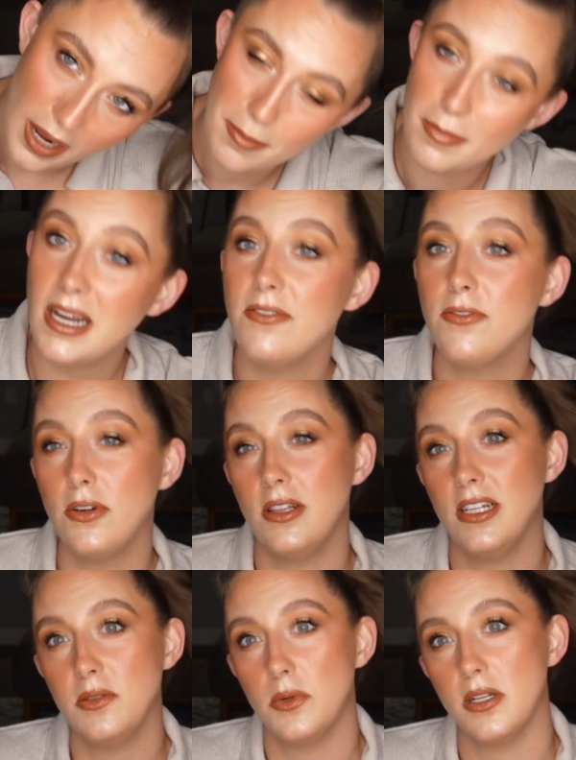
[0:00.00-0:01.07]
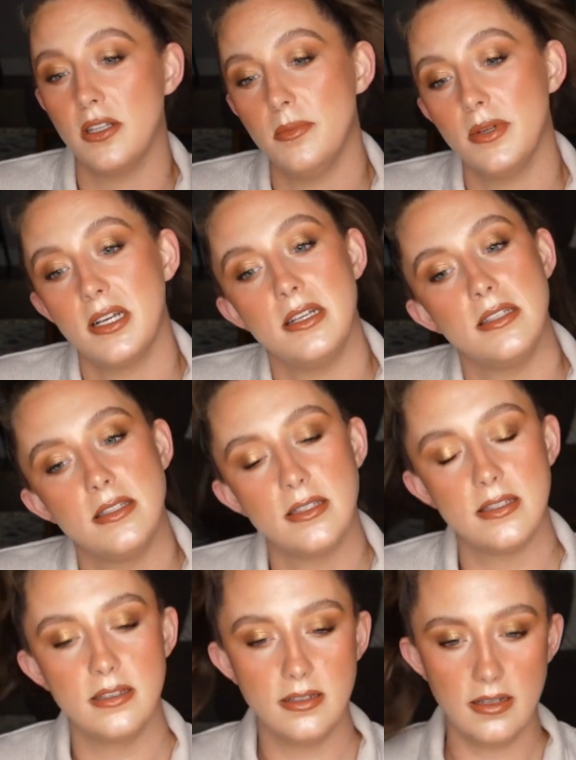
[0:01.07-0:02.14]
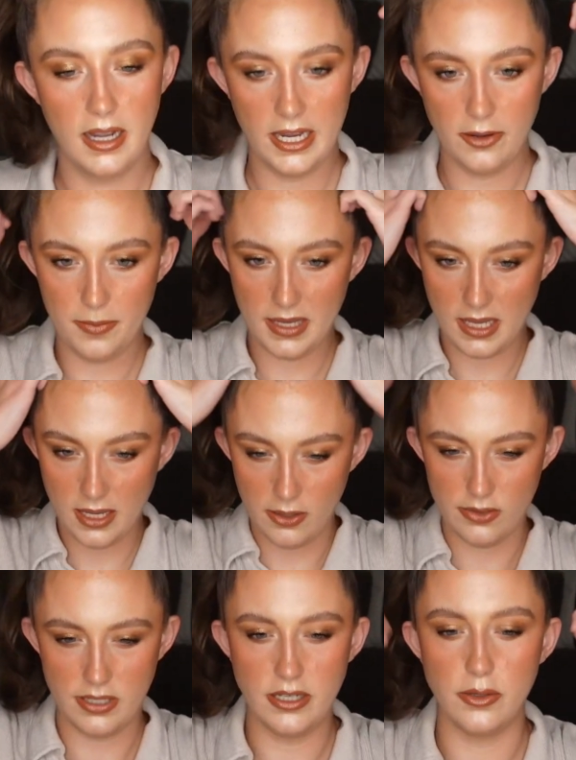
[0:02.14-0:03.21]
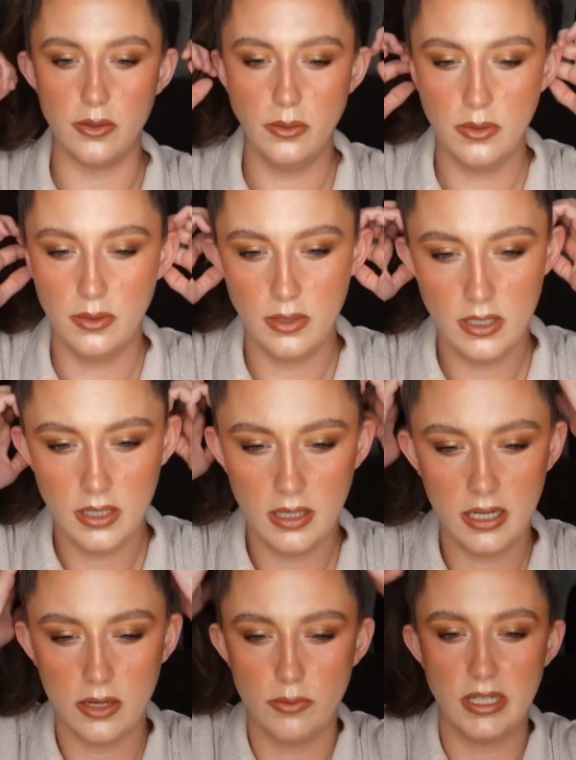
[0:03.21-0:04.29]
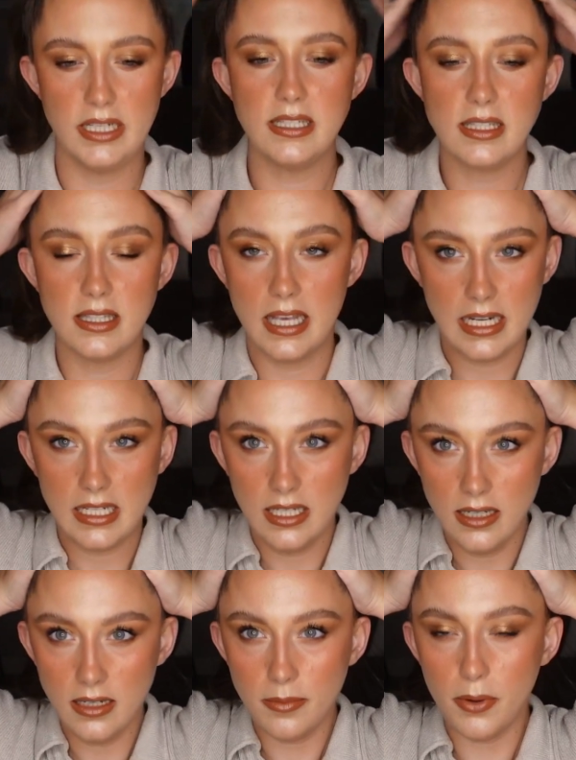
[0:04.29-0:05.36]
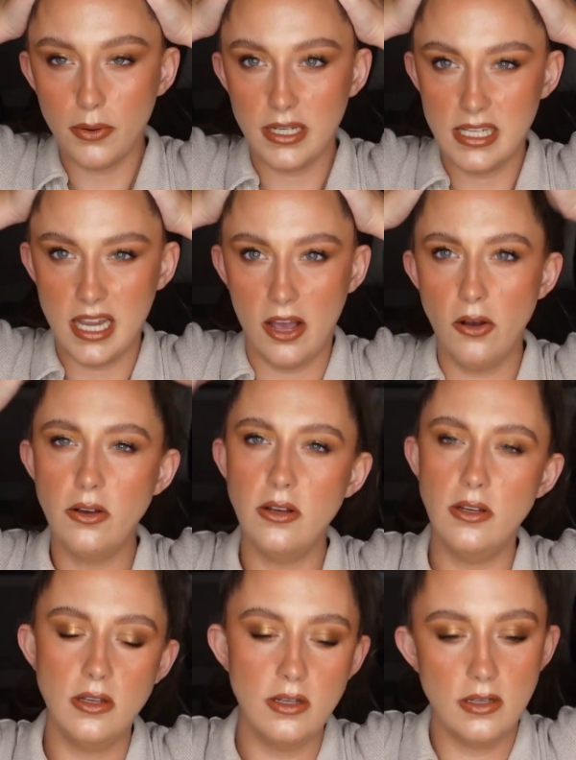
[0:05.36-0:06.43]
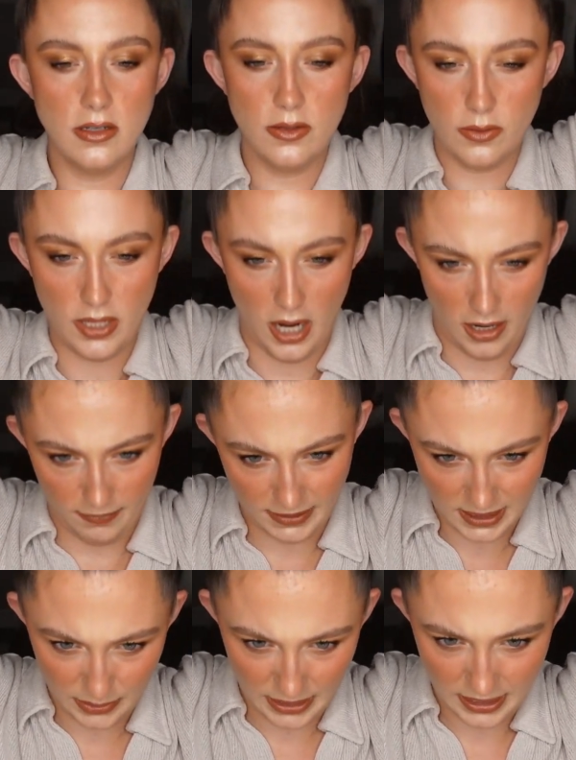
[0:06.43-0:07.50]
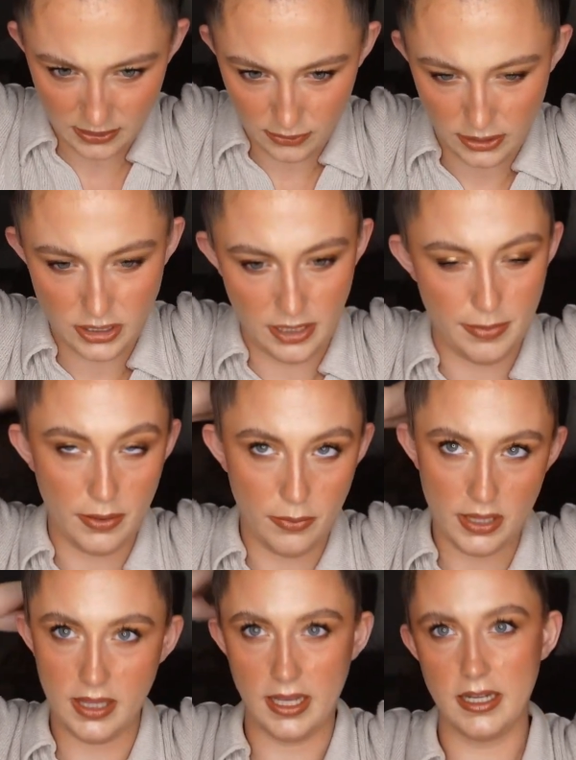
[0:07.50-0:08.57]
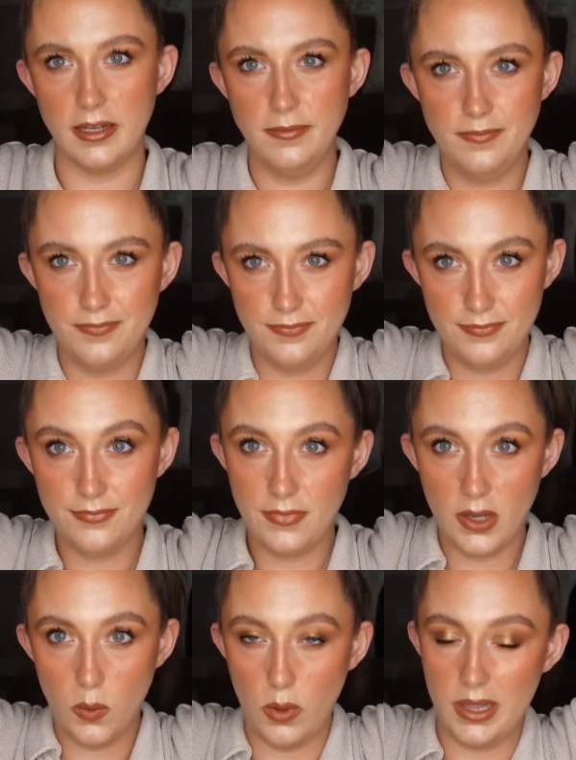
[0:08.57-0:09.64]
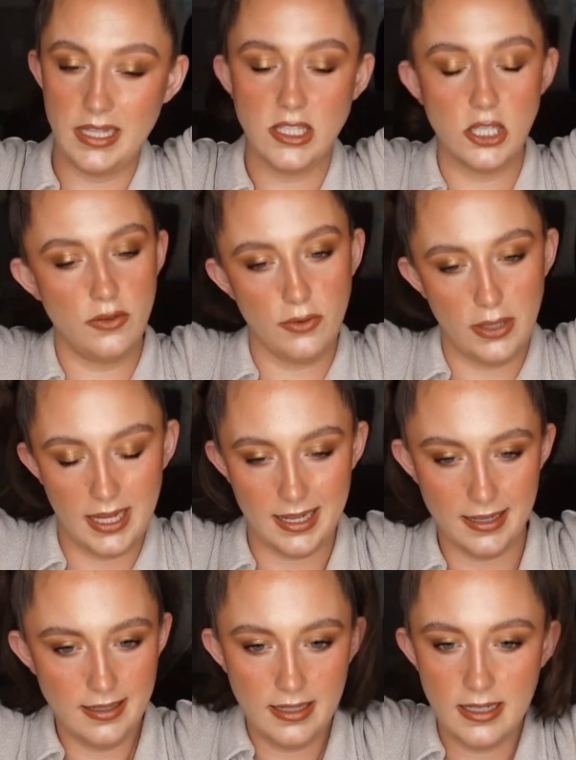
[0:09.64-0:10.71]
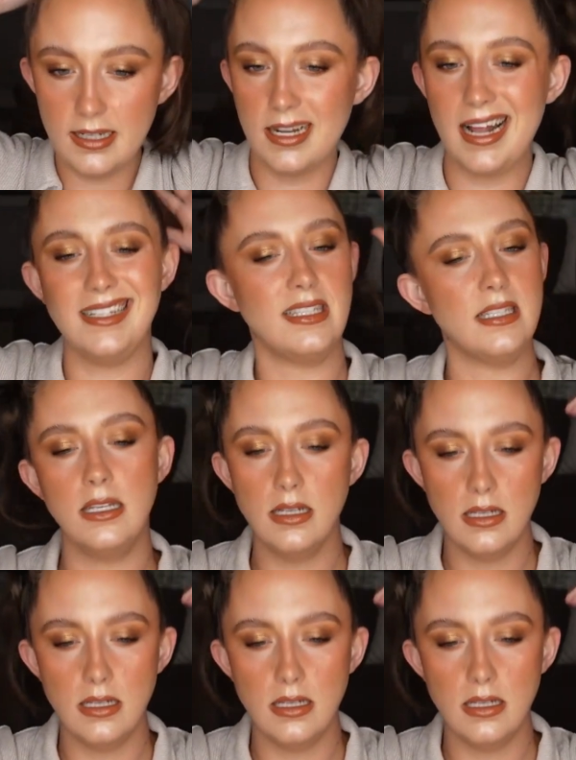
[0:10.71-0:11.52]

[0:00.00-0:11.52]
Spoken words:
I might for at least one of them because it would be cute to do like a really slicked ponytail. Not obviously with like a scrunchie, but with like a one that's good for like a nice